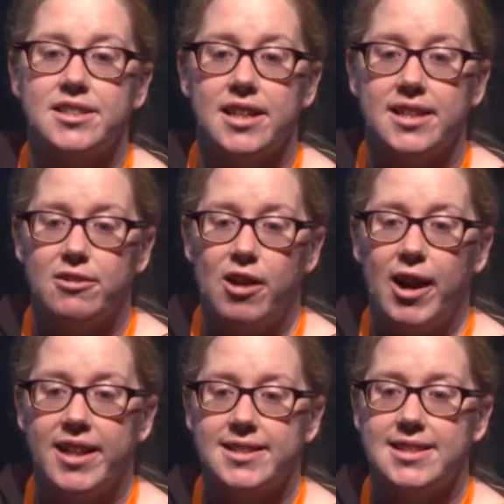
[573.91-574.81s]
There are
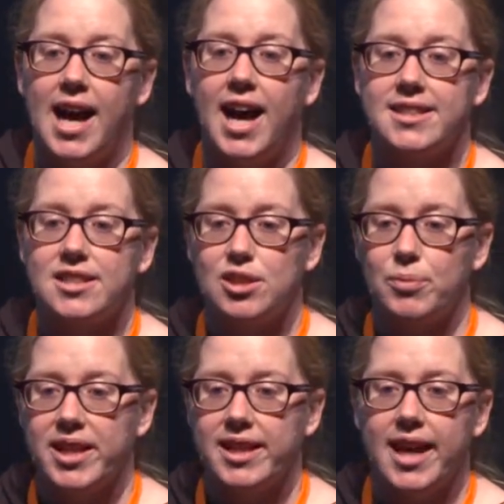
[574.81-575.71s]
other tasks
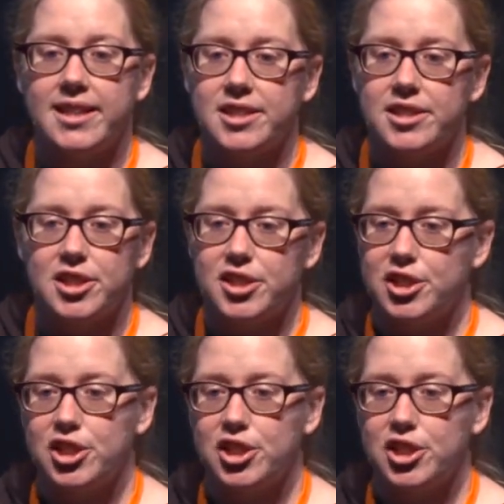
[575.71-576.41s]
within that that